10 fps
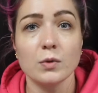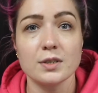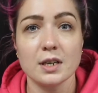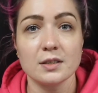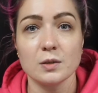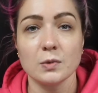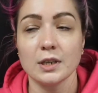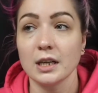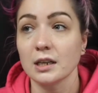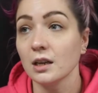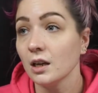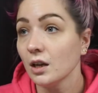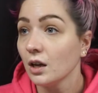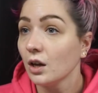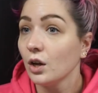we'll send someone in."
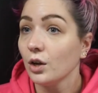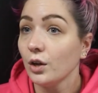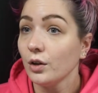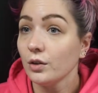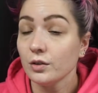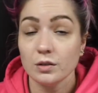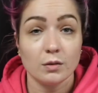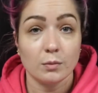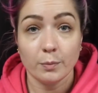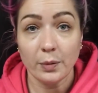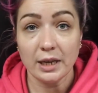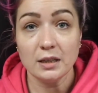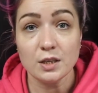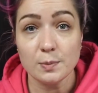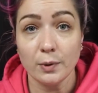By
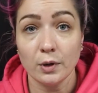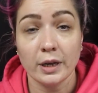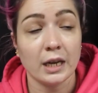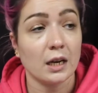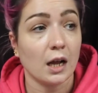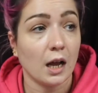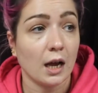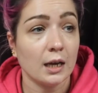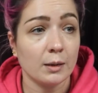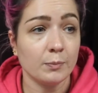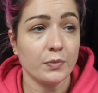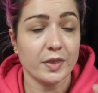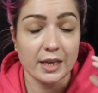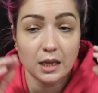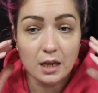this point, I'm
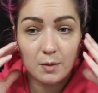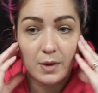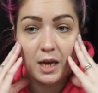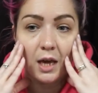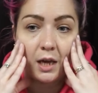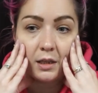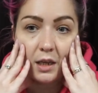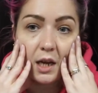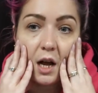thinking in my head,